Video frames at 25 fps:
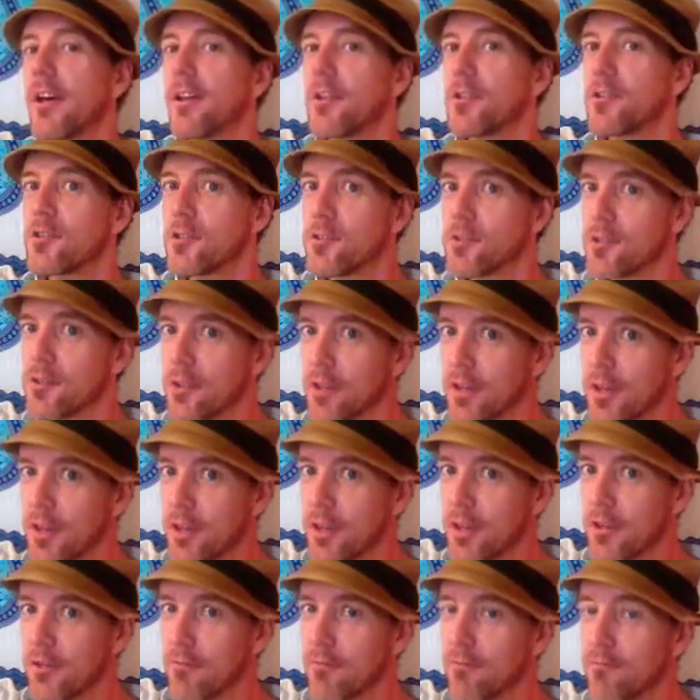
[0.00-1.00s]
just
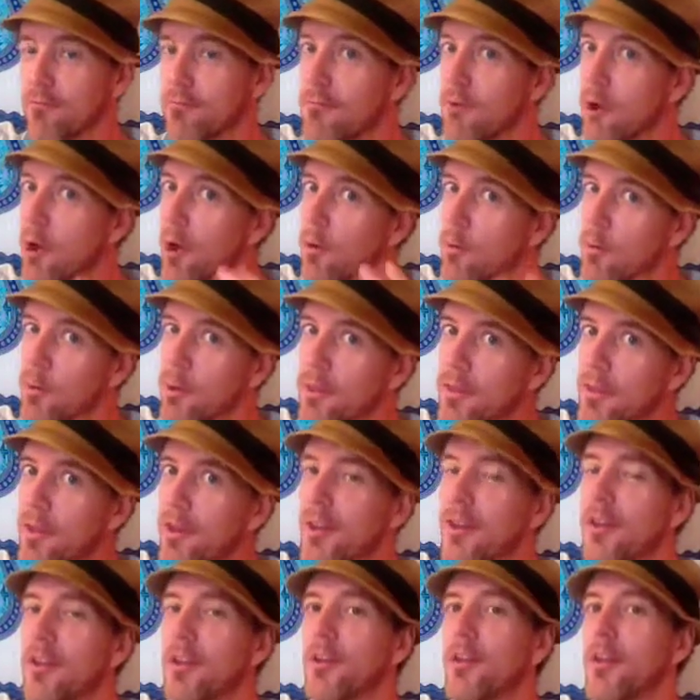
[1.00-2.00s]
roll with
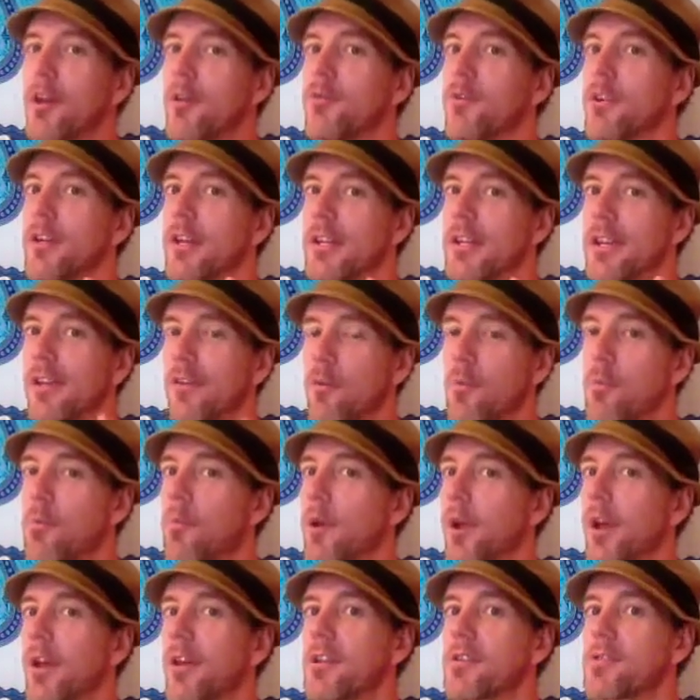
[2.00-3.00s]
it. You know, if you need to have a
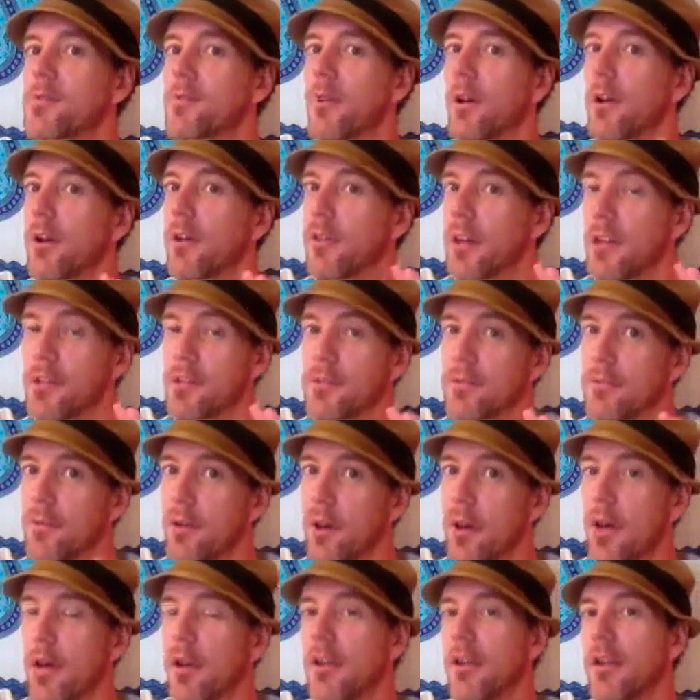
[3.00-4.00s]
break as well, that's
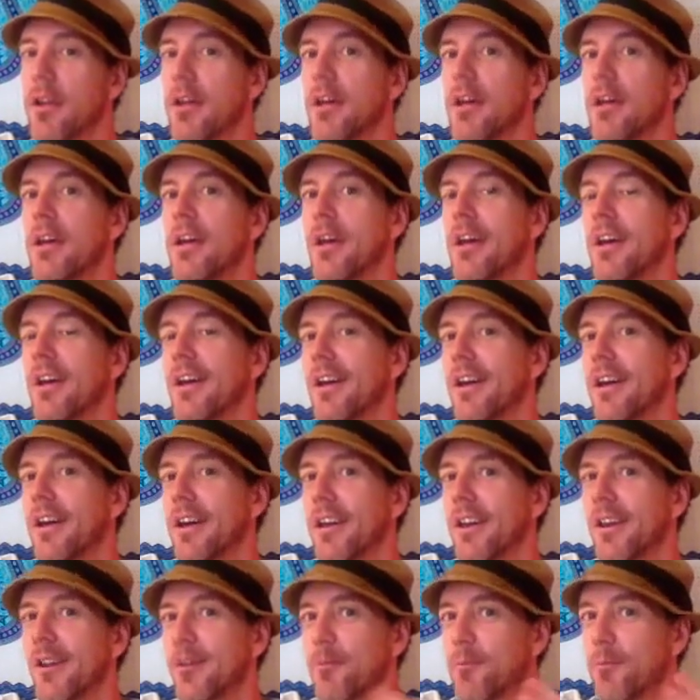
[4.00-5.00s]
fine.
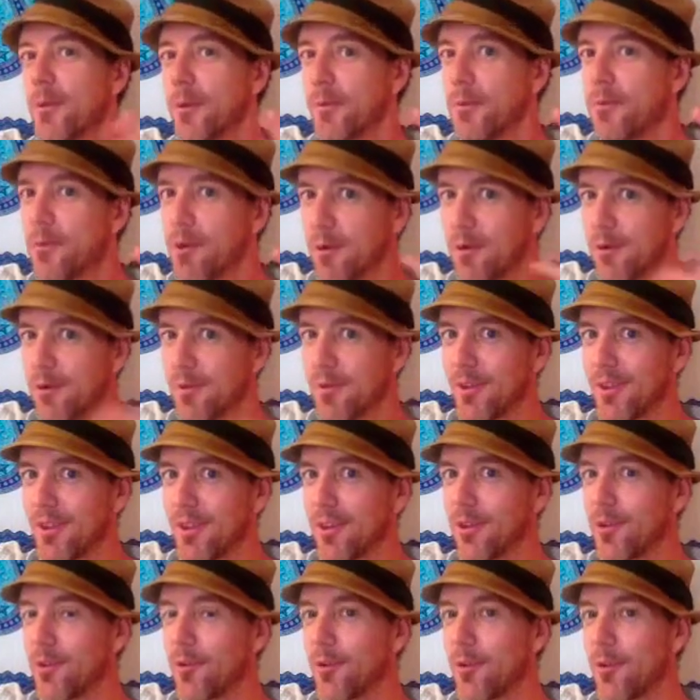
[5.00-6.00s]
It will probably
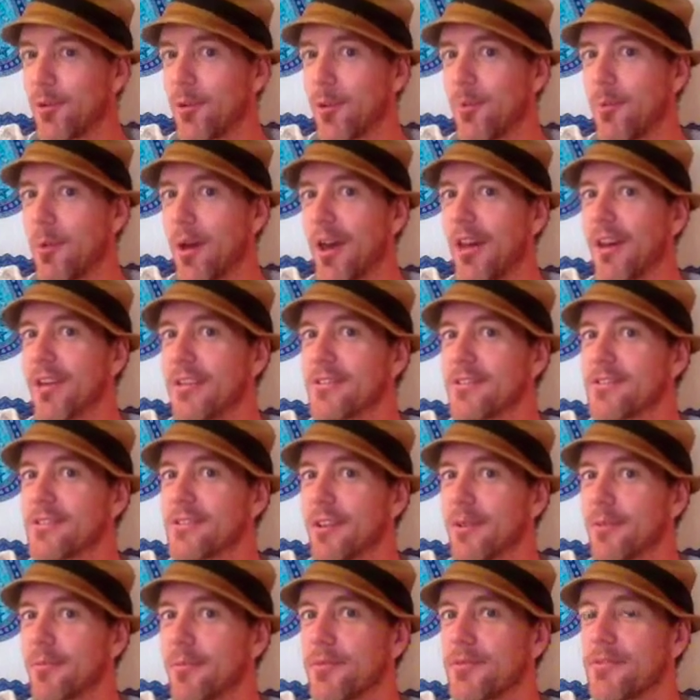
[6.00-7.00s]
call you back at
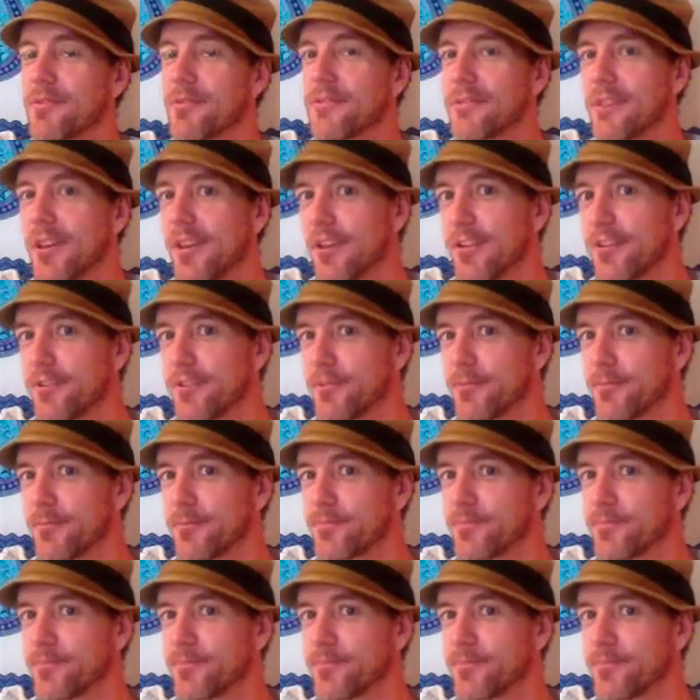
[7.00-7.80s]
some stage.